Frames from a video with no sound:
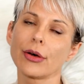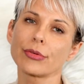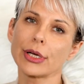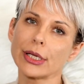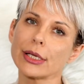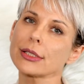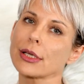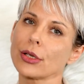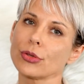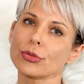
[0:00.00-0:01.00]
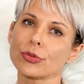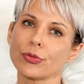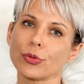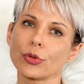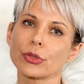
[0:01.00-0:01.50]
Radius I use
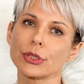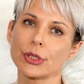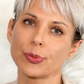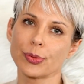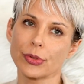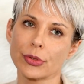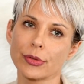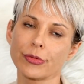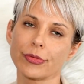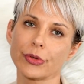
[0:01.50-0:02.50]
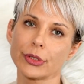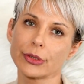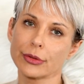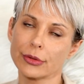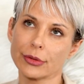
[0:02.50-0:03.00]
for deeper
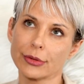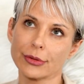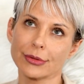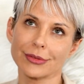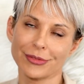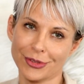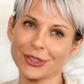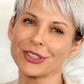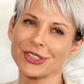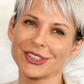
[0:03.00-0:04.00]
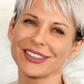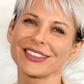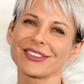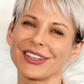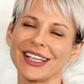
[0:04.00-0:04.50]
filler,
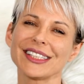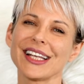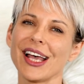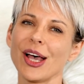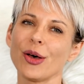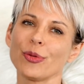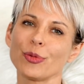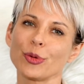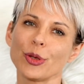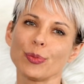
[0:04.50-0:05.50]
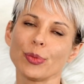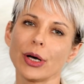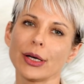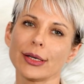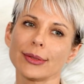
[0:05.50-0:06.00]
right? For the
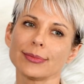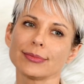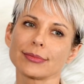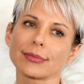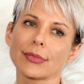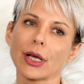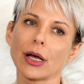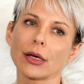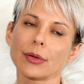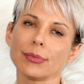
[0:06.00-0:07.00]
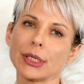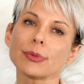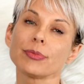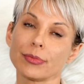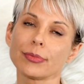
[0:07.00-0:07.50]
mid
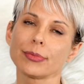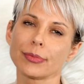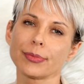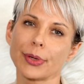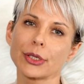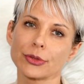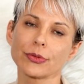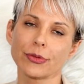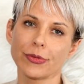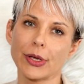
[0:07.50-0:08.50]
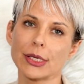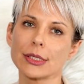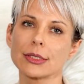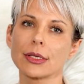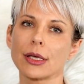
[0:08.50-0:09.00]
part of the
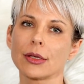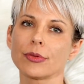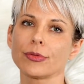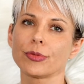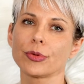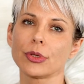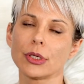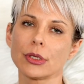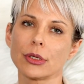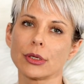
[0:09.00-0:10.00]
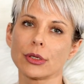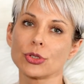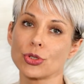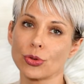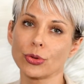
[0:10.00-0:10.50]
face and for the
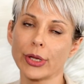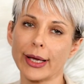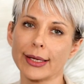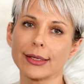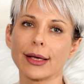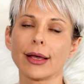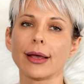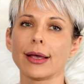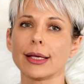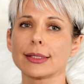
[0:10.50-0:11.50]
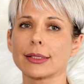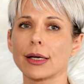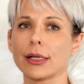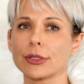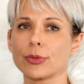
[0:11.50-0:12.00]
jawline. It's a
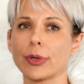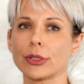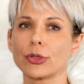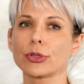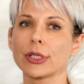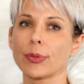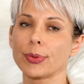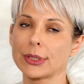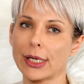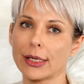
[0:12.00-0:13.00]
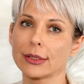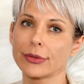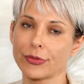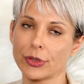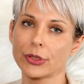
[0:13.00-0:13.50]
calcium hydroxyapatite
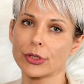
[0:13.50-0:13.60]
filler.